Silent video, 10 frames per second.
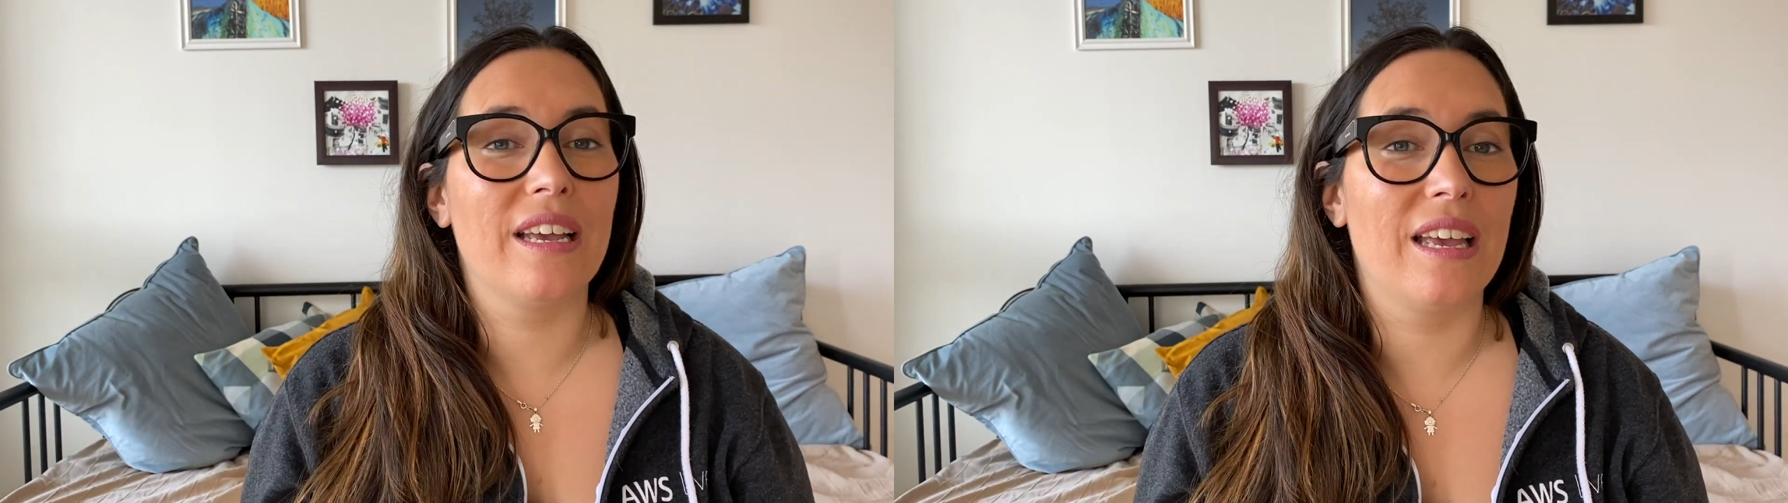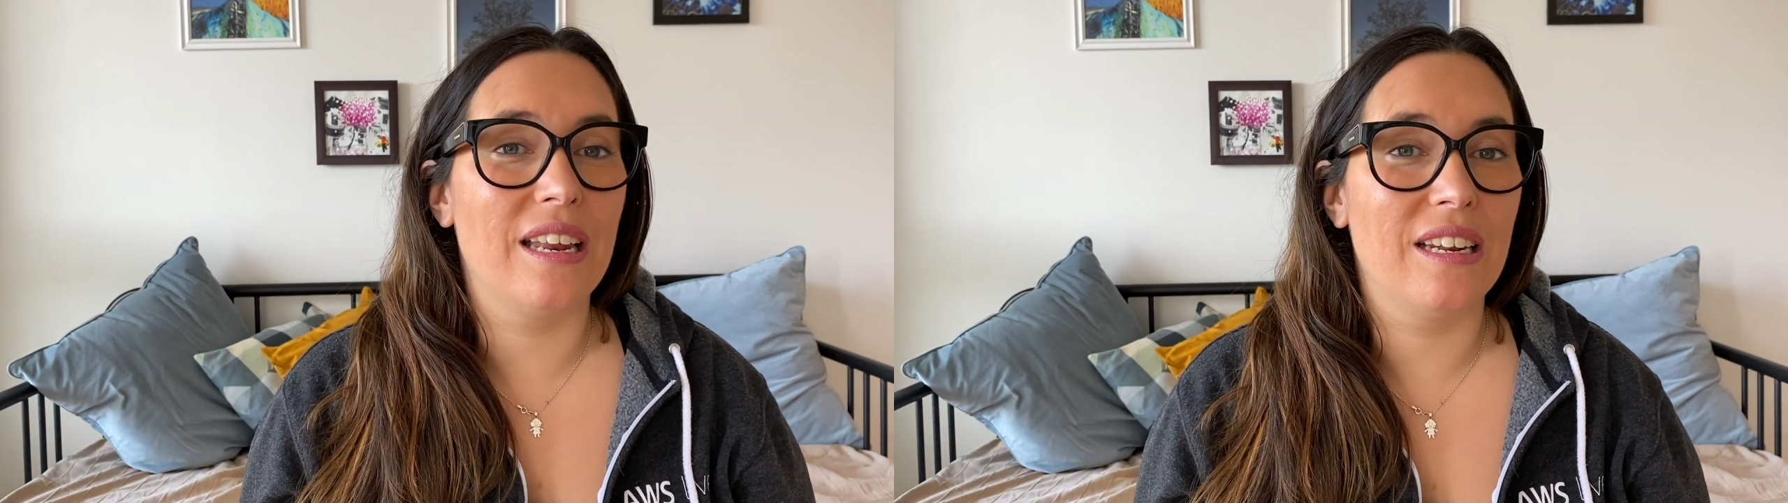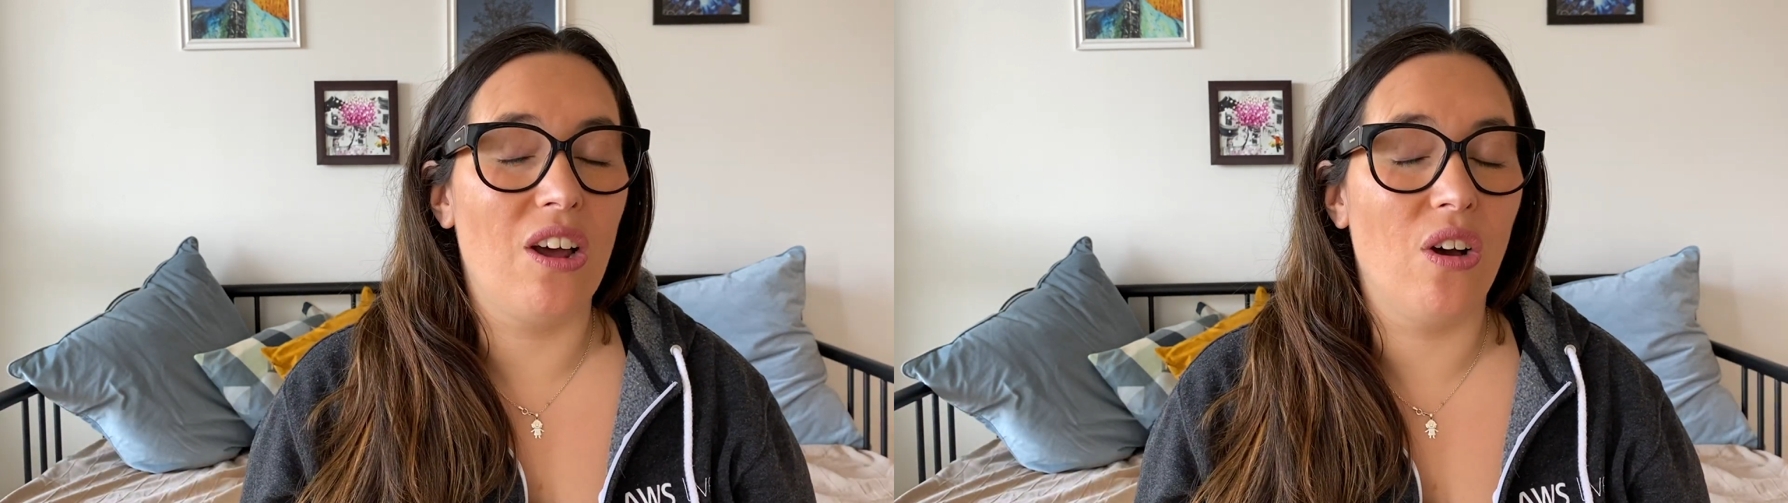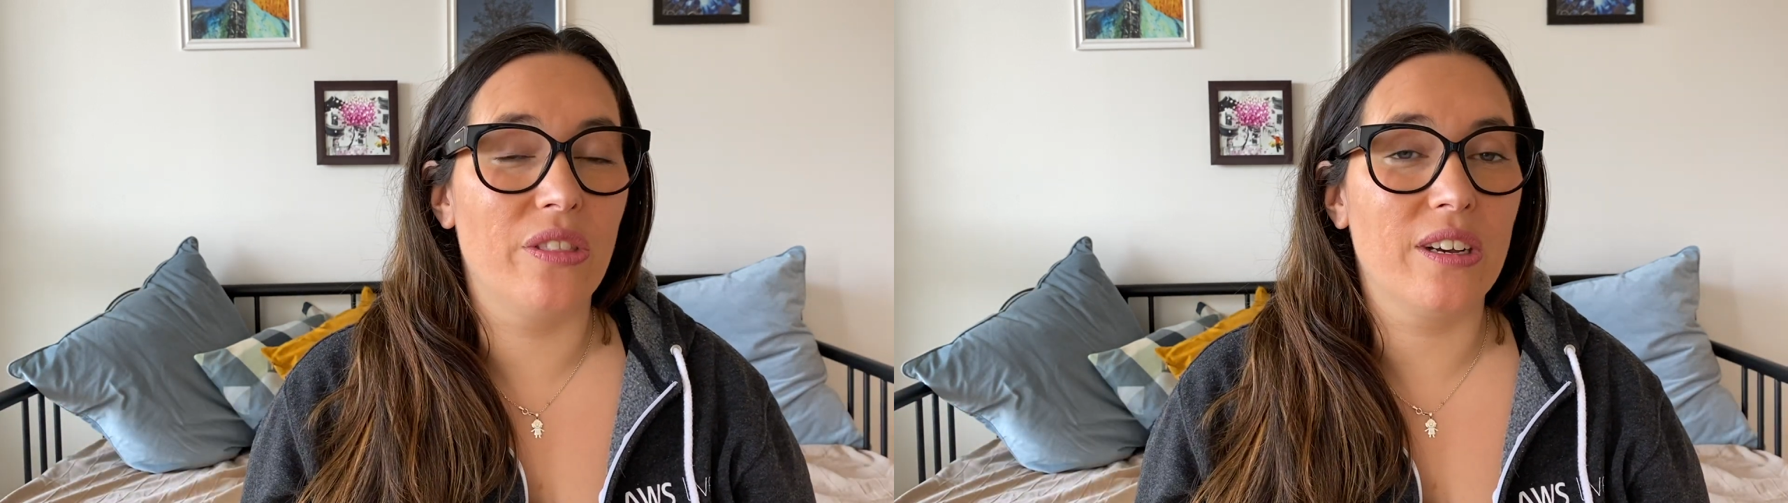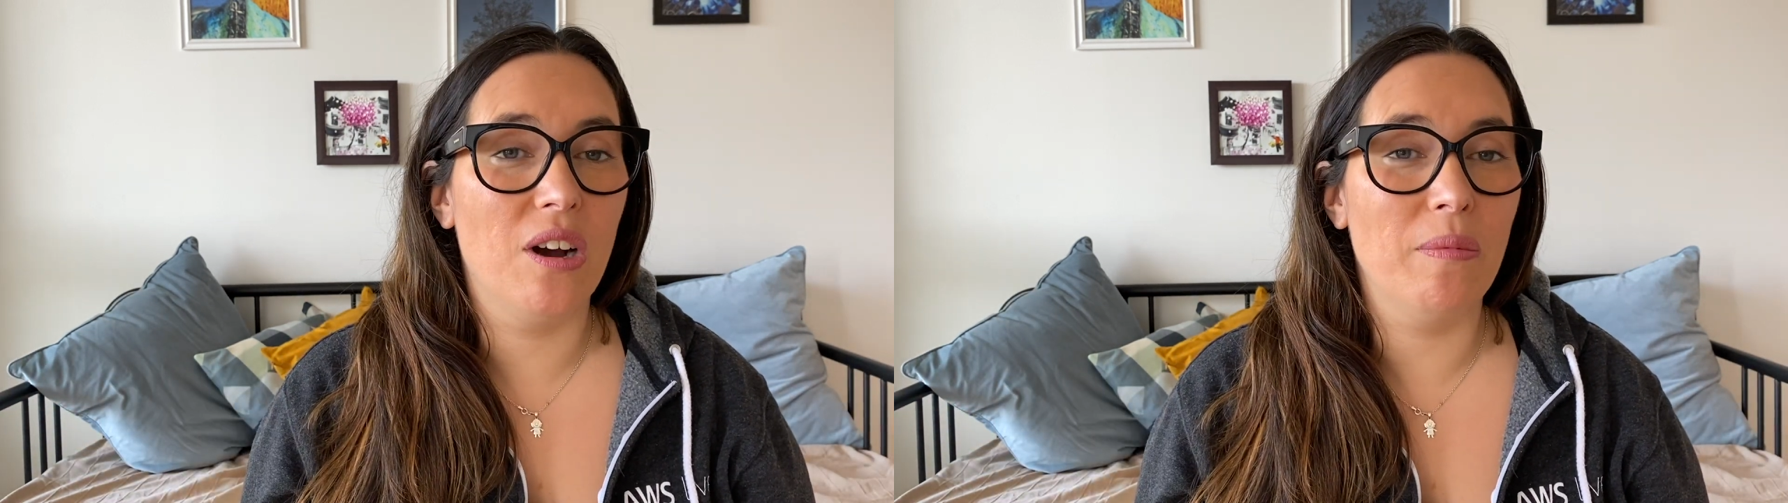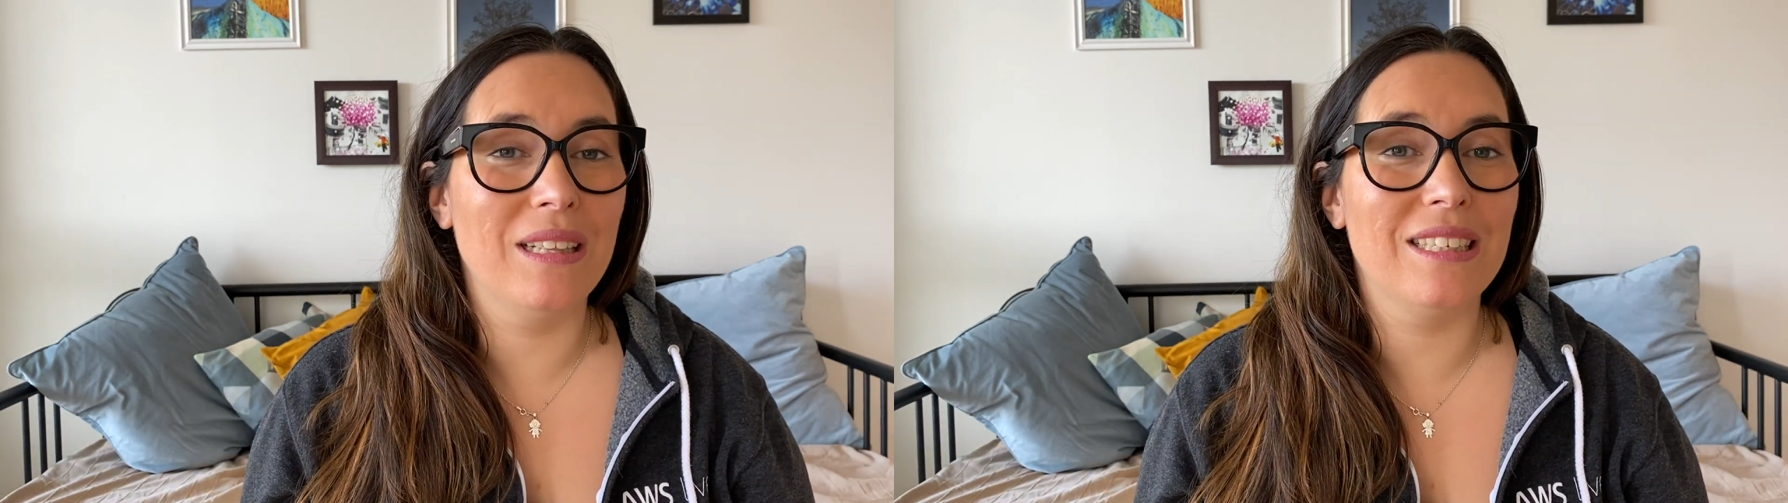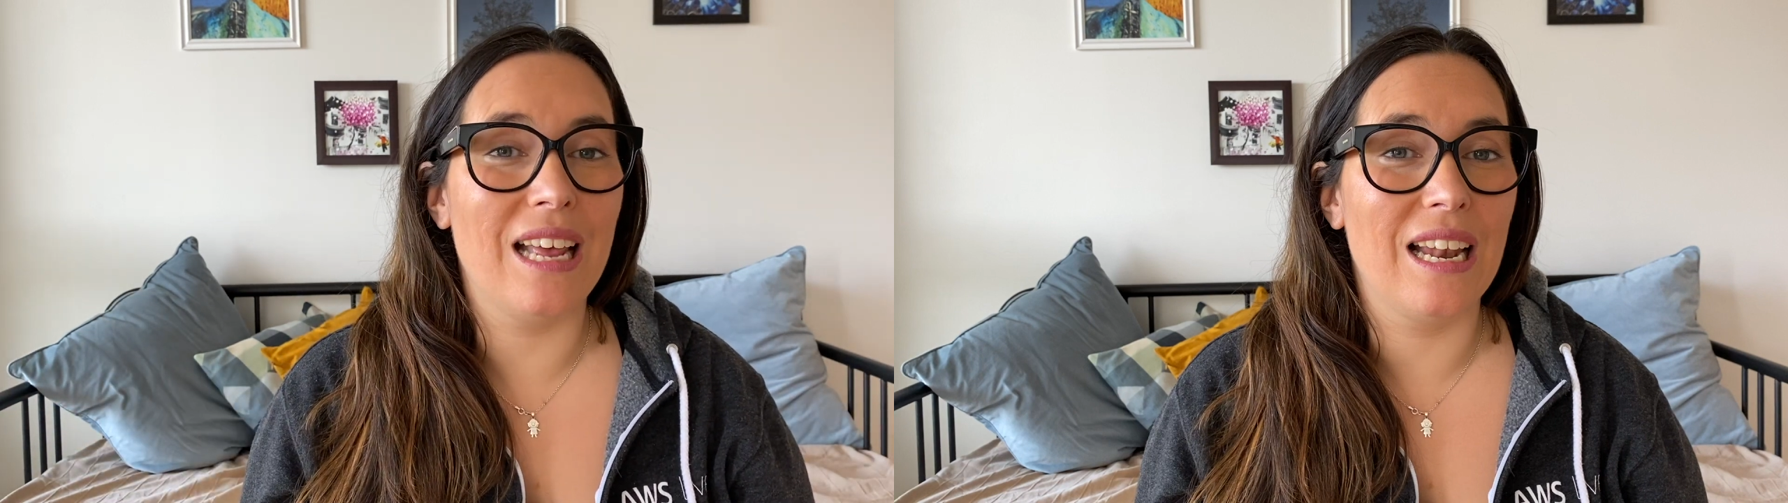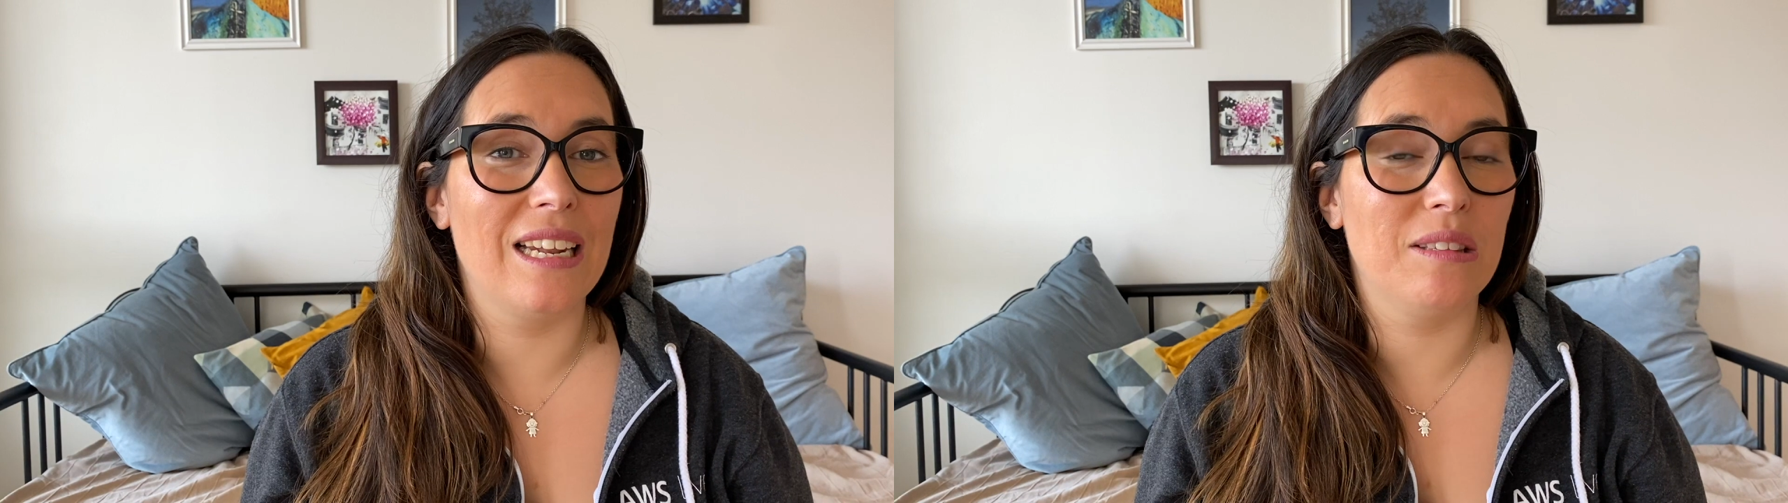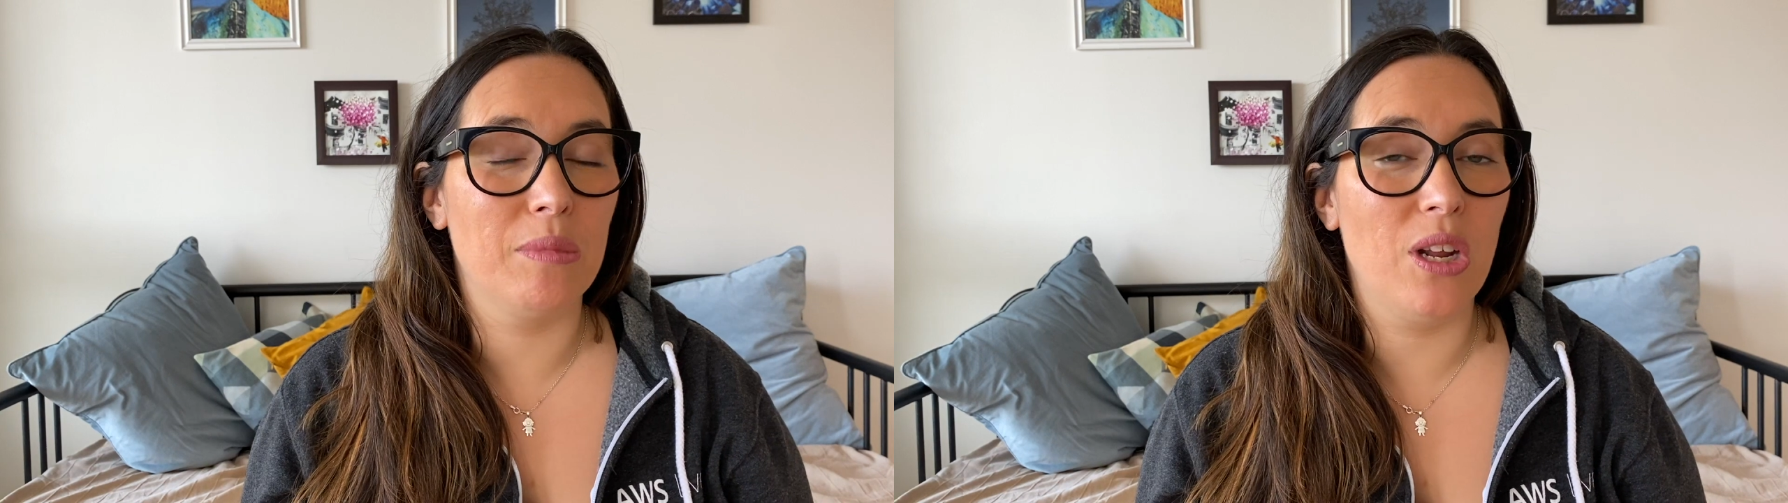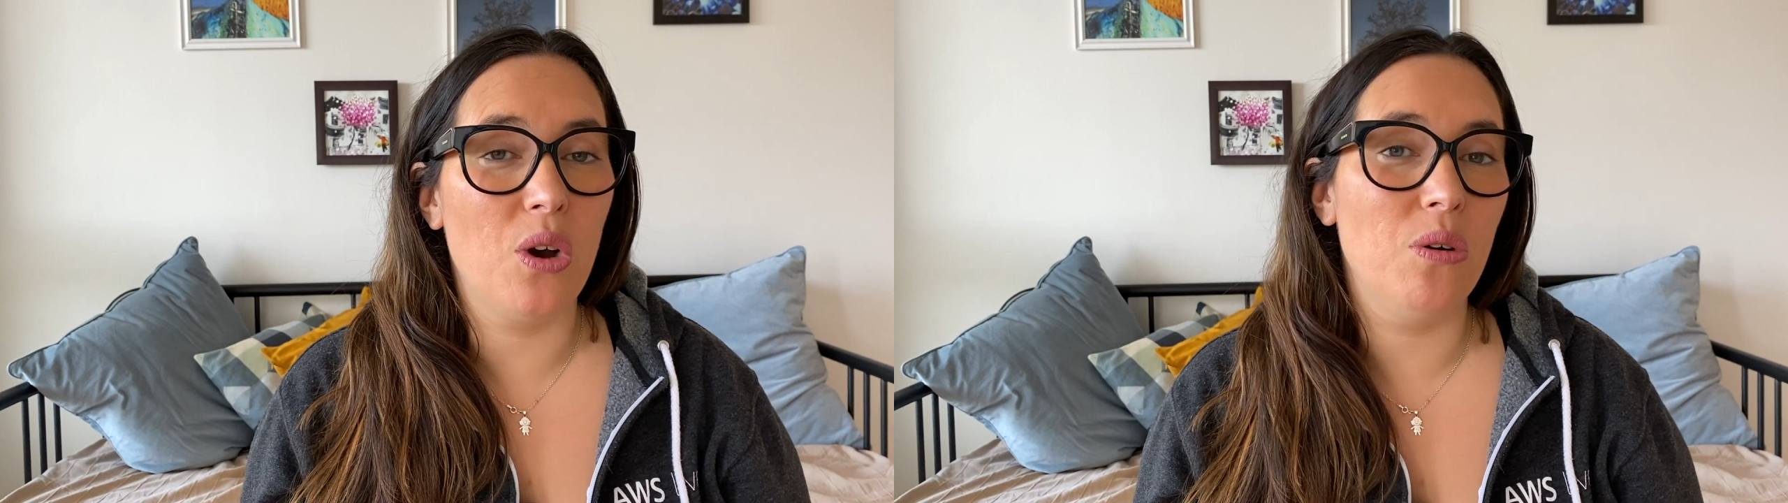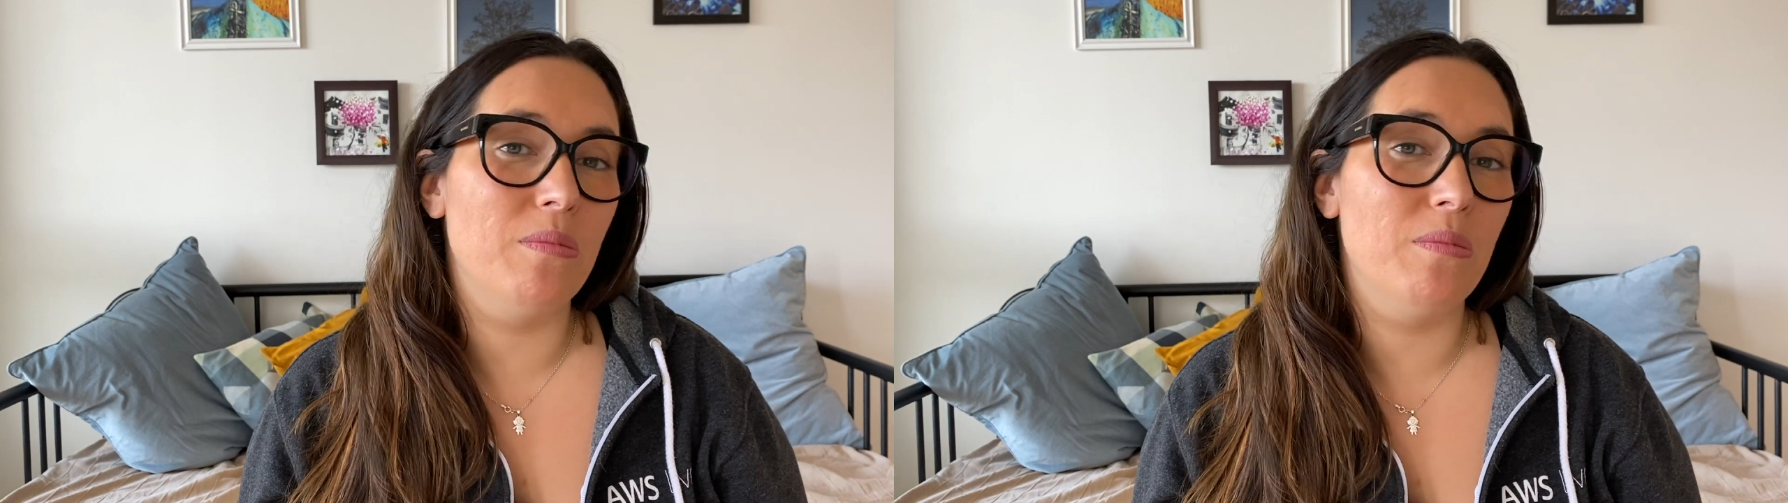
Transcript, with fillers: get it on the comments and let me know,